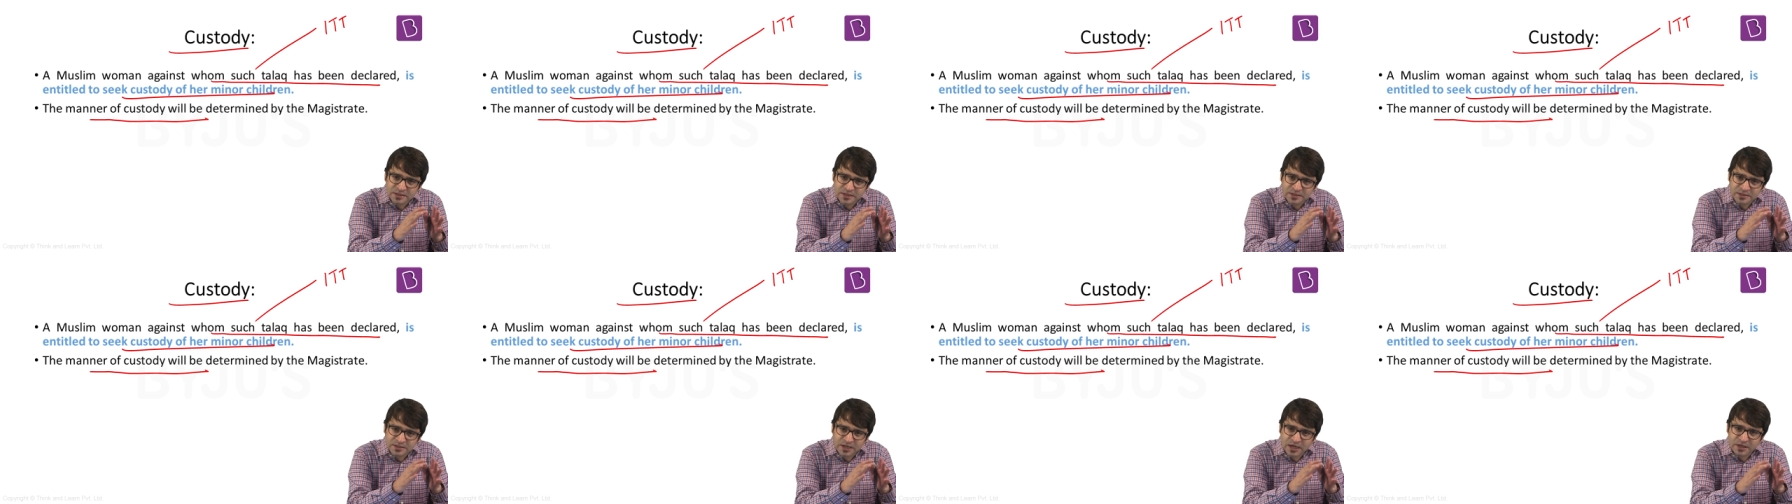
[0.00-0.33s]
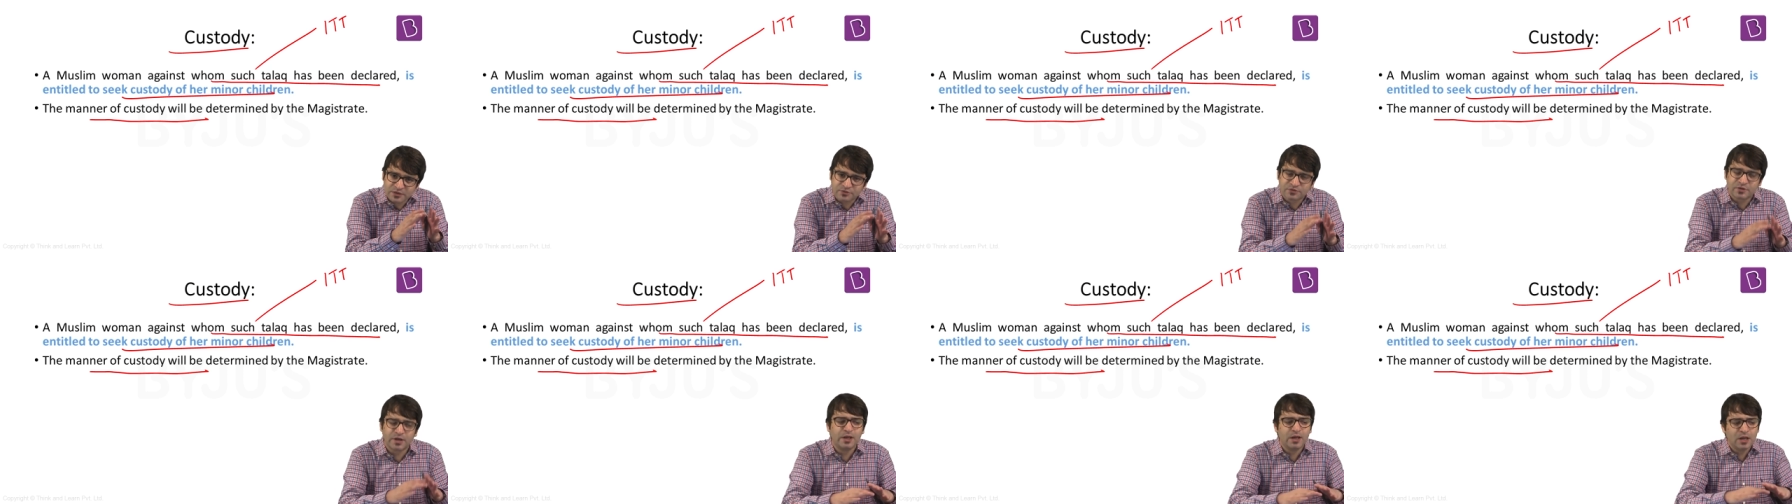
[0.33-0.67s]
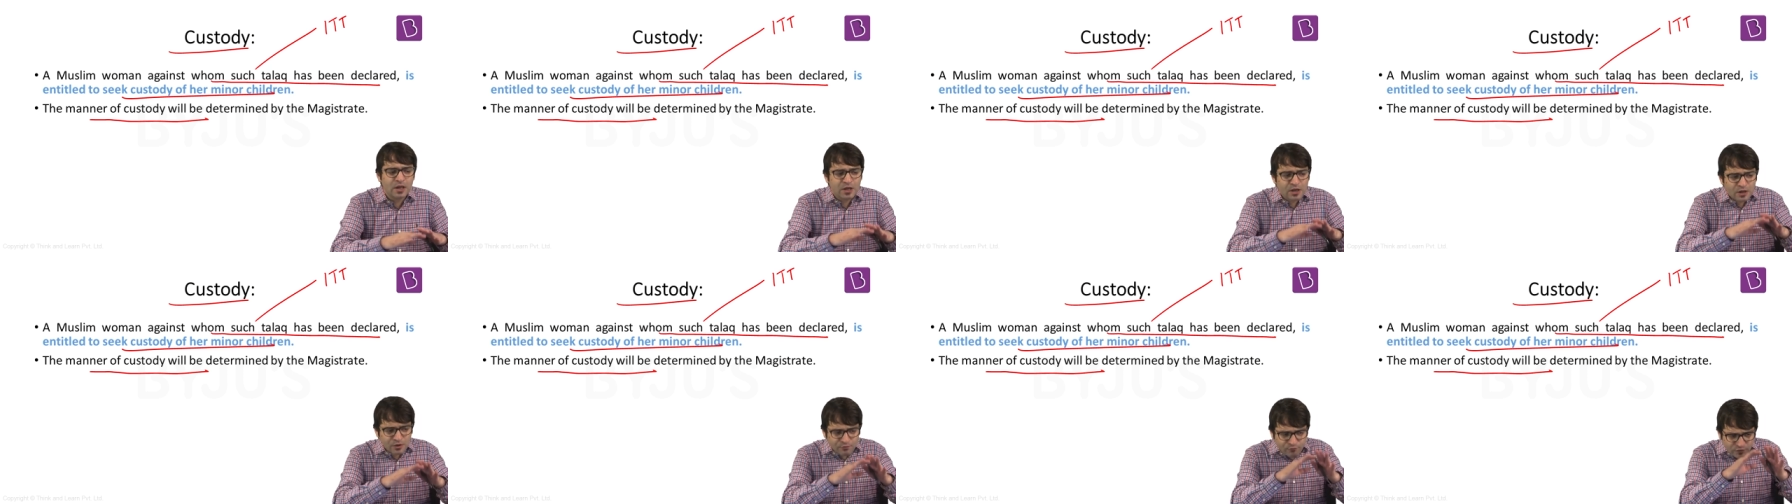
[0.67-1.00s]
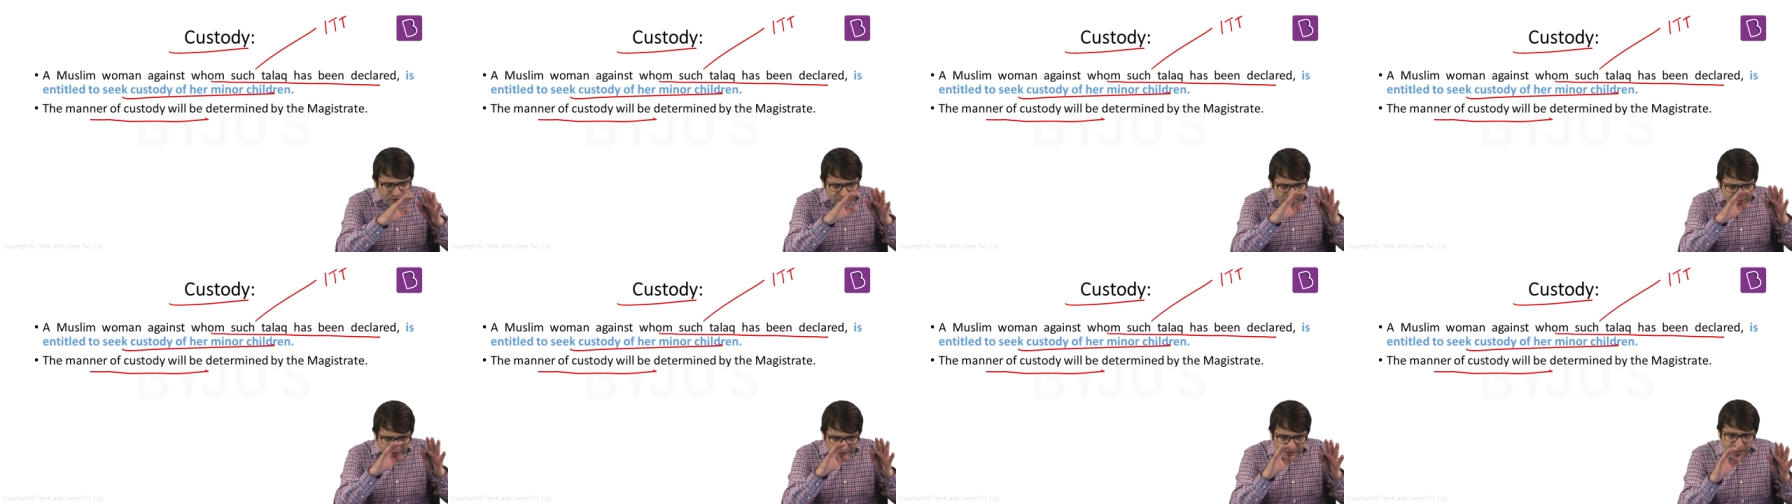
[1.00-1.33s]
in this country, for
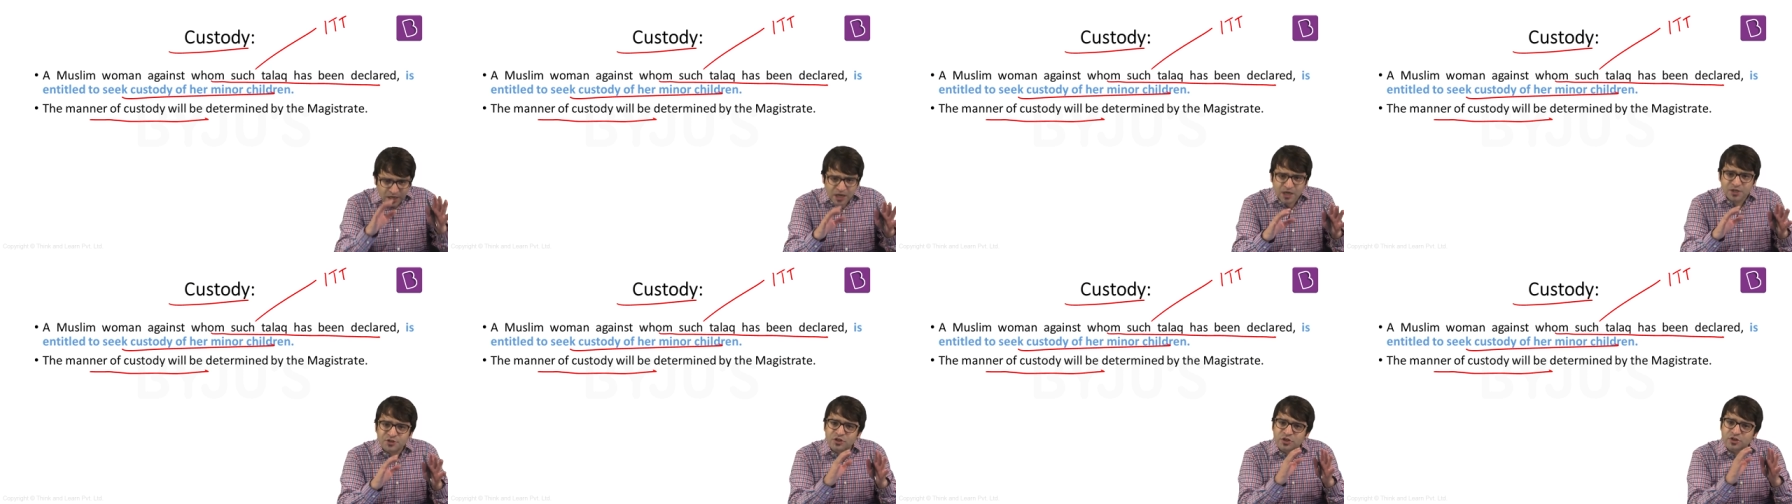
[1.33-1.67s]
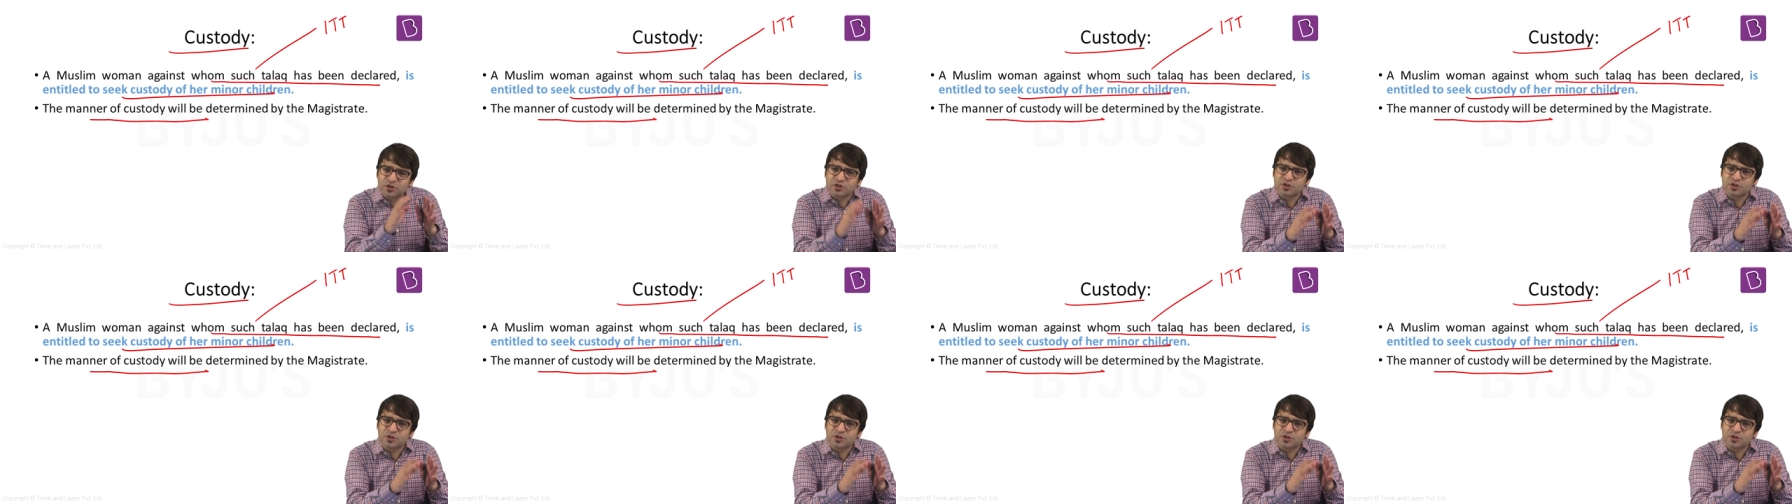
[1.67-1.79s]
the larger